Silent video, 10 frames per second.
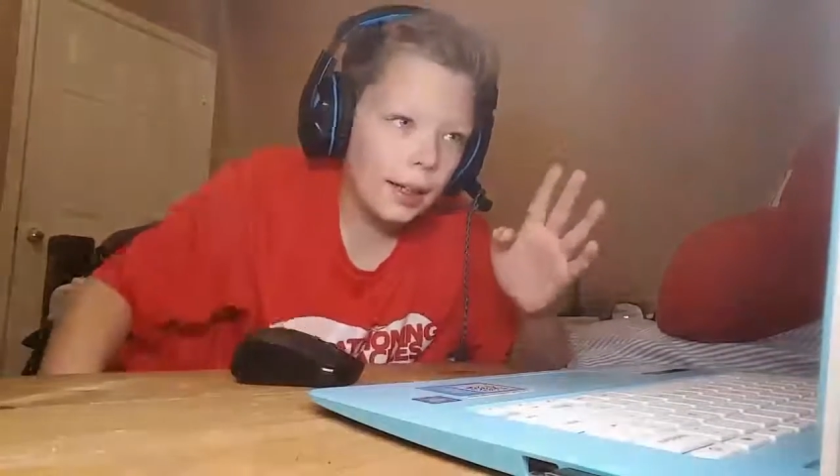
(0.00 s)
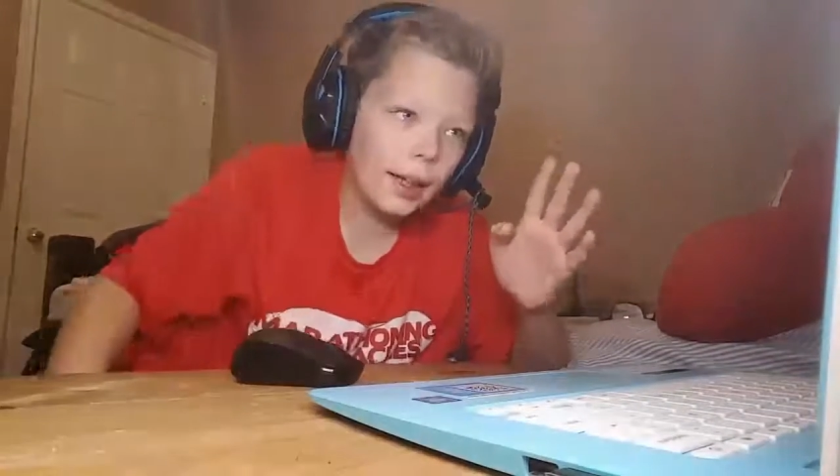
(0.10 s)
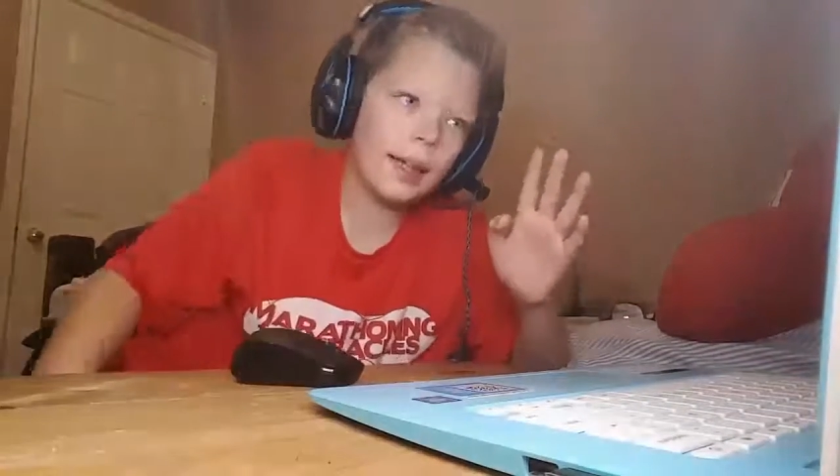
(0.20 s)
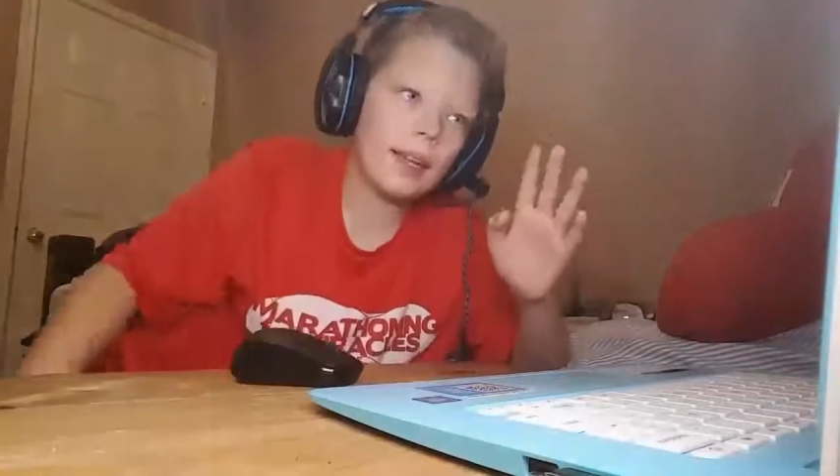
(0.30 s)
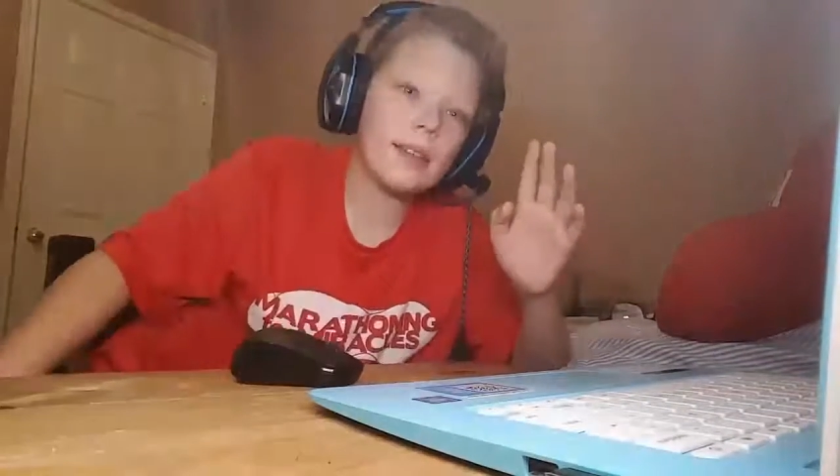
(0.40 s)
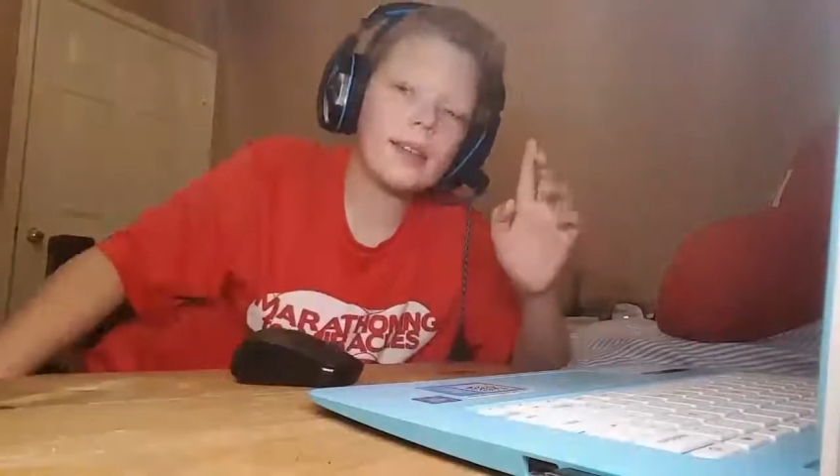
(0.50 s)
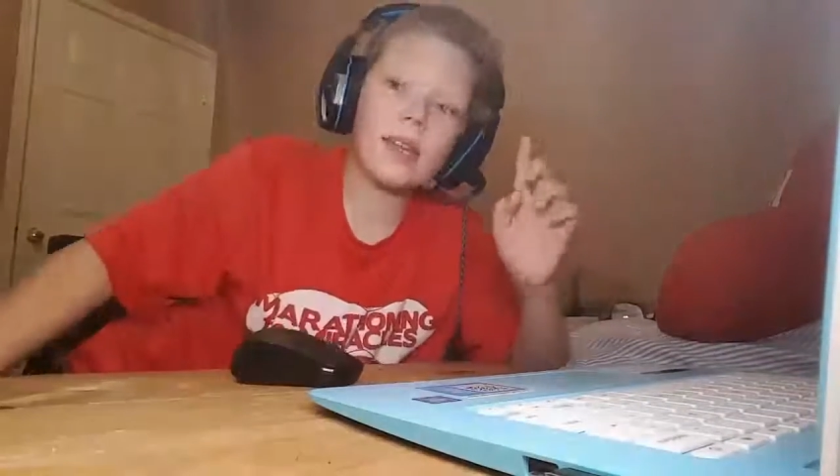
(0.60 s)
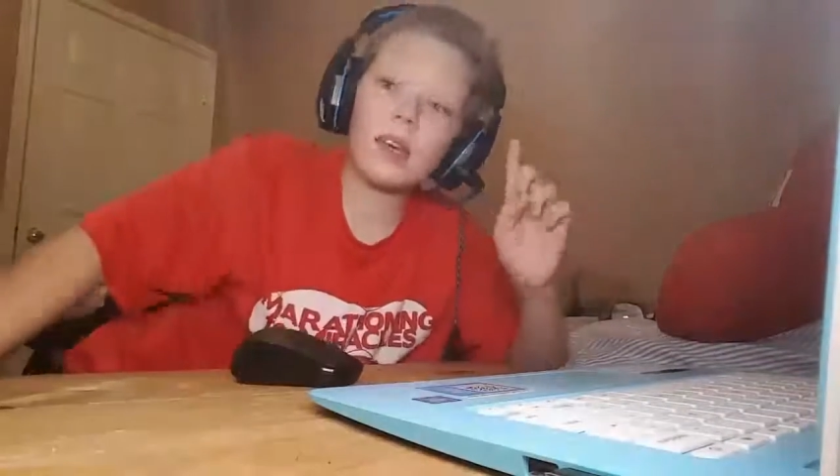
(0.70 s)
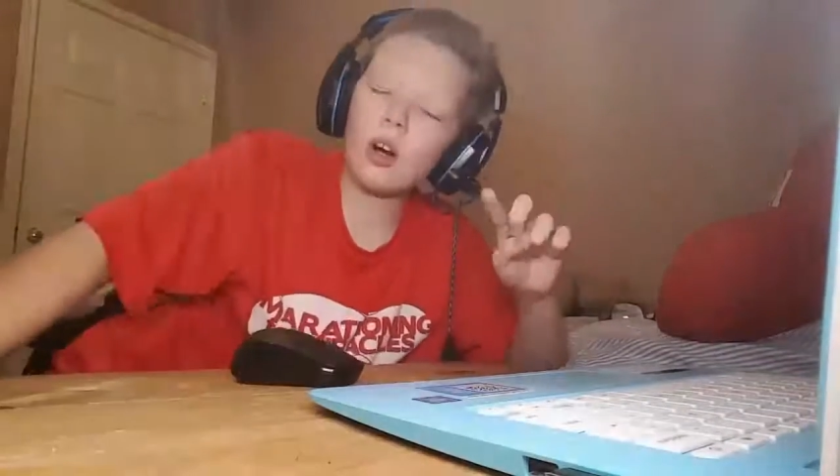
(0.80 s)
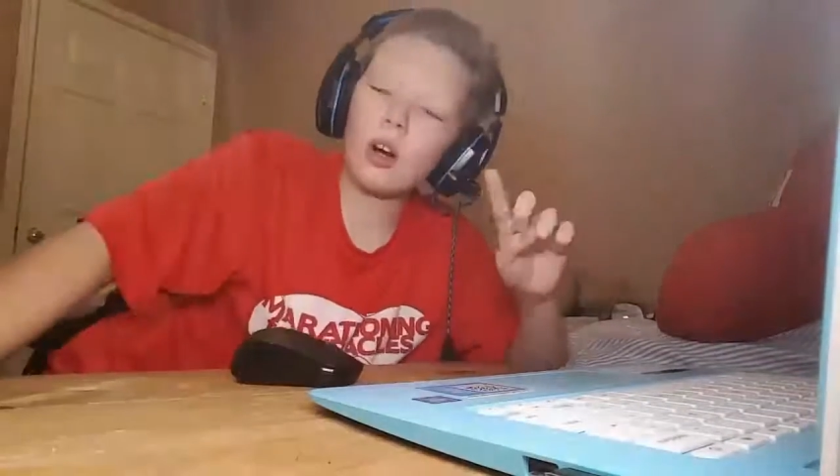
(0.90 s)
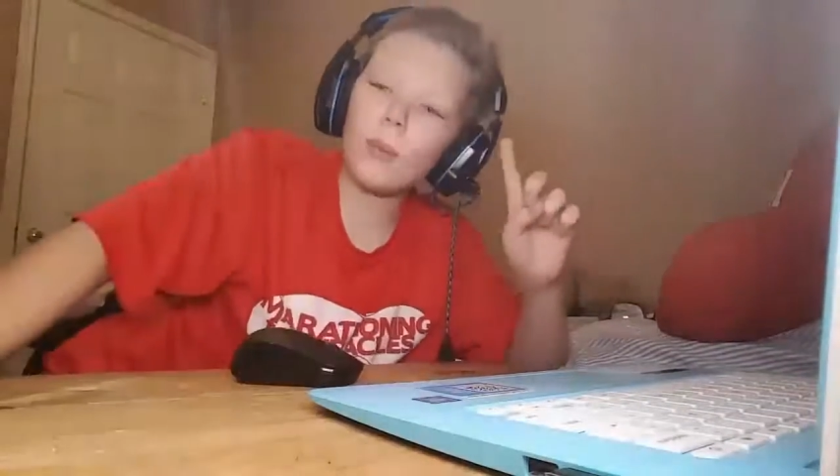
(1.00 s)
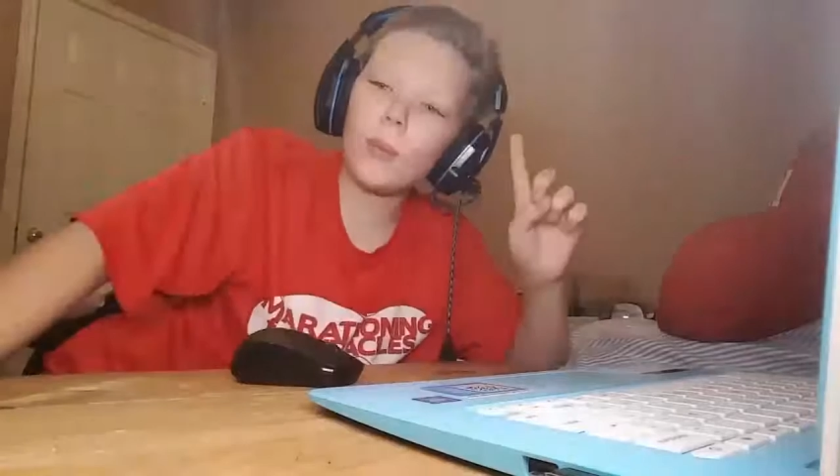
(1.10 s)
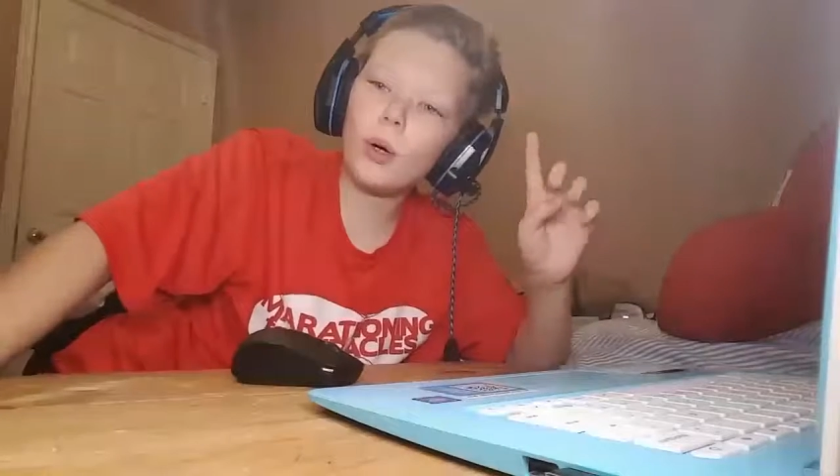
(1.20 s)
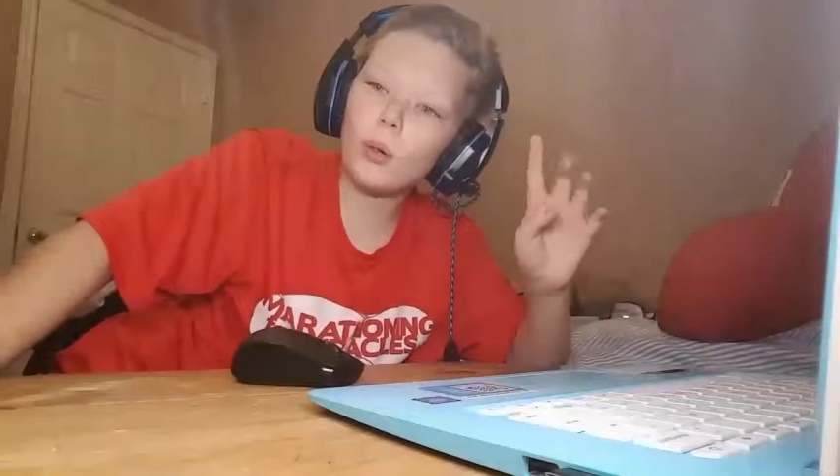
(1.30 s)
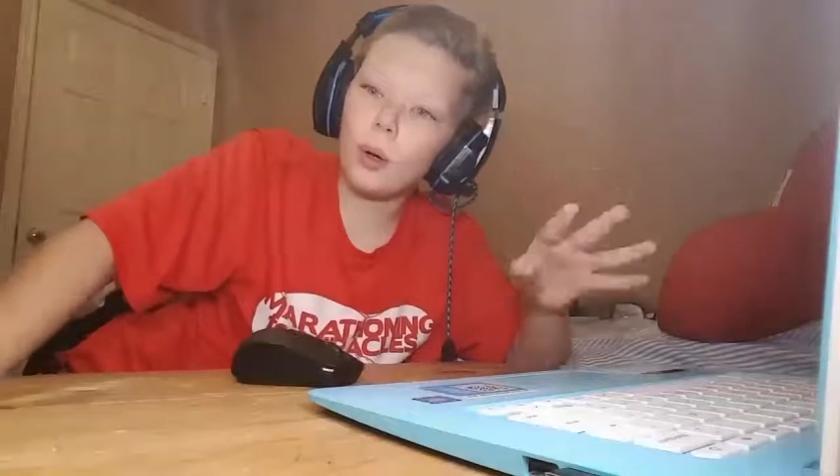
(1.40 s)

It is the Caramel